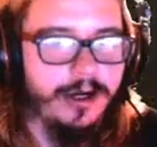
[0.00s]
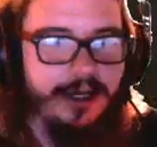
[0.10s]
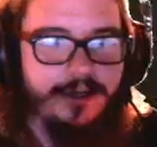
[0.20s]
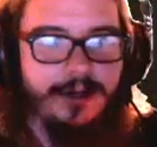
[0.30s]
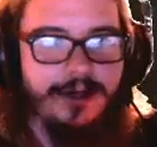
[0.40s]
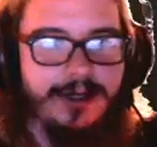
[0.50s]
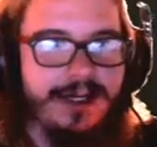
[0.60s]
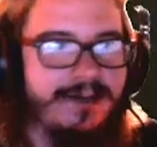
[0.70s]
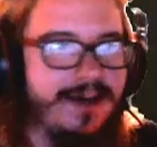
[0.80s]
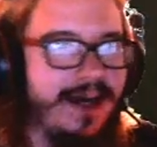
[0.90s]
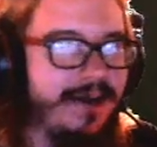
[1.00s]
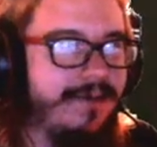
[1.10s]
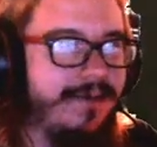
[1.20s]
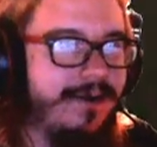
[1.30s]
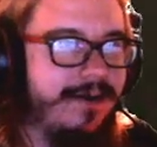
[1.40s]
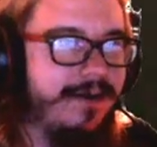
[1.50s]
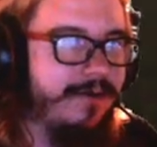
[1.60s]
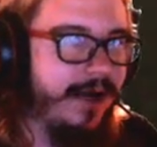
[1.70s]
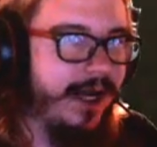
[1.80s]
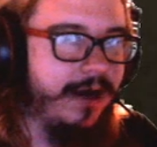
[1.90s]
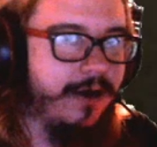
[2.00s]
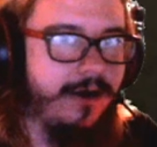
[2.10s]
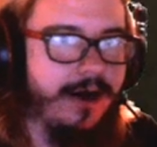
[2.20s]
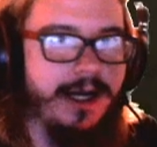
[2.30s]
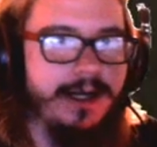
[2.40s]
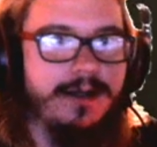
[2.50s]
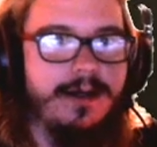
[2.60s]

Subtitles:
community tab? Wait, hold on.